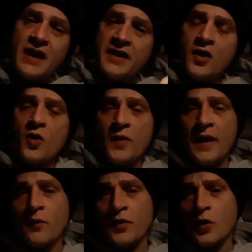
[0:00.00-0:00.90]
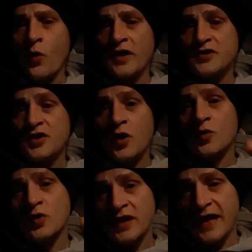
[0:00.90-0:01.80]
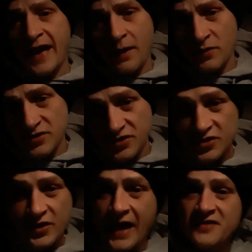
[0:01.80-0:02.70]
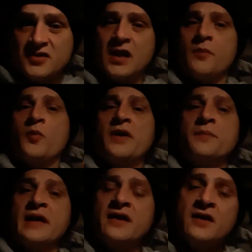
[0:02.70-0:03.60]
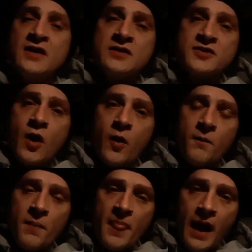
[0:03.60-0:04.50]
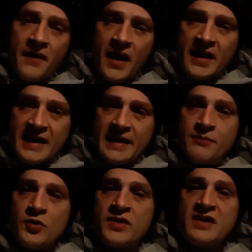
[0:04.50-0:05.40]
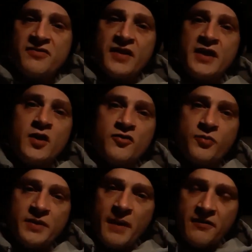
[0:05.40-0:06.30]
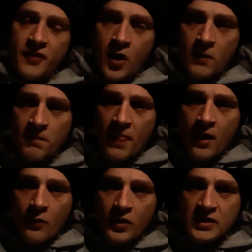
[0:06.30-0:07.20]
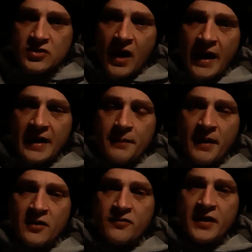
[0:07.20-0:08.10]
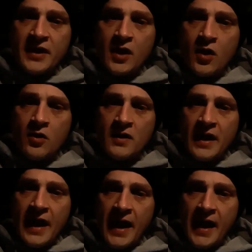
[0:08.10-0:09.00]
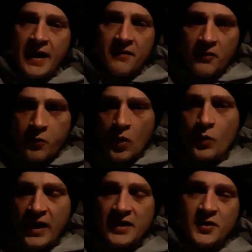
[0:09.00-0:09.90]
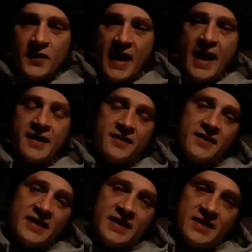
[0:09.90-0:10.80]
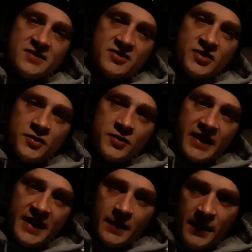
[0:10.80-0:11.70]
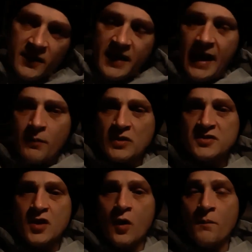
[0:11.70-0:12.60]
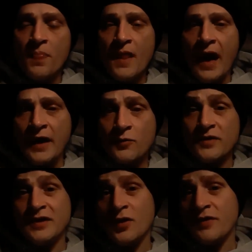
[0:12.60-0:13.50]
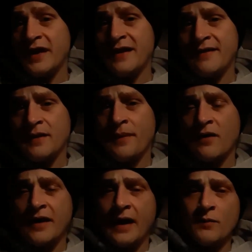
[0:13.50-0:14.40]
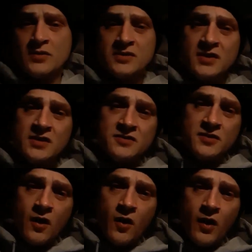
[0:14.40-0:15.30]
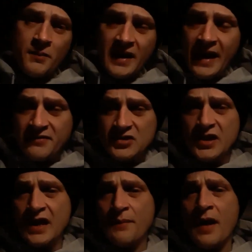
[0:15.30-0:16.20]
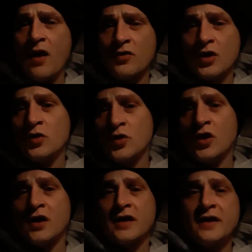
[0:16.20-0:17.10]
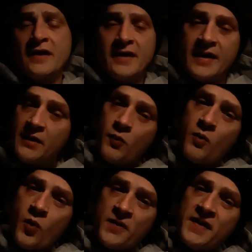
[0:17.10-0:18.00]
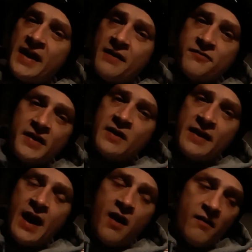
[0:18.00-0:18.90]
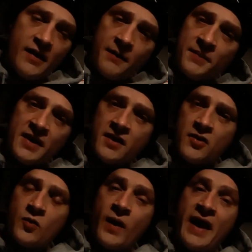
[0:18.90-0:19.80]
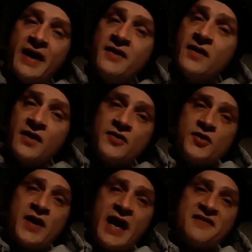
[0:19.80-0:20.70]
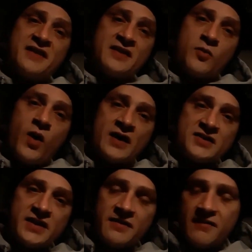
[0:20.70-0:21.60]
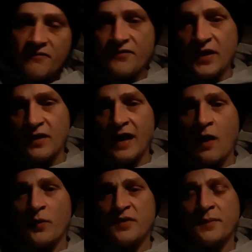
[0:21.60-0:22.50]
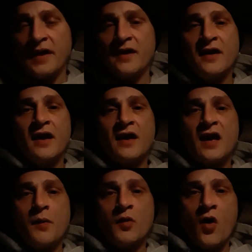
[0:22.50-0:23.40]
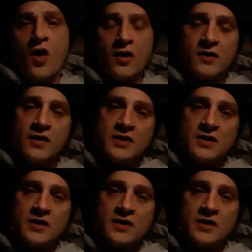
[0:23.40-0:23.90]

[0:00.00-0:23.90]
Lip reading: I know that we're going to go look at cameras, and you guys are coming with me. So I'm not going to keep doing these videos with my phone. We're going to try and get better video, and one way to do that is to get a better camera. So I don't really know anything about cameras, so I'm going to have to check them out, go look. And one more thing I'm figuring out, I'm getting underway. You guys get to watch it, figure it out with me, and come along.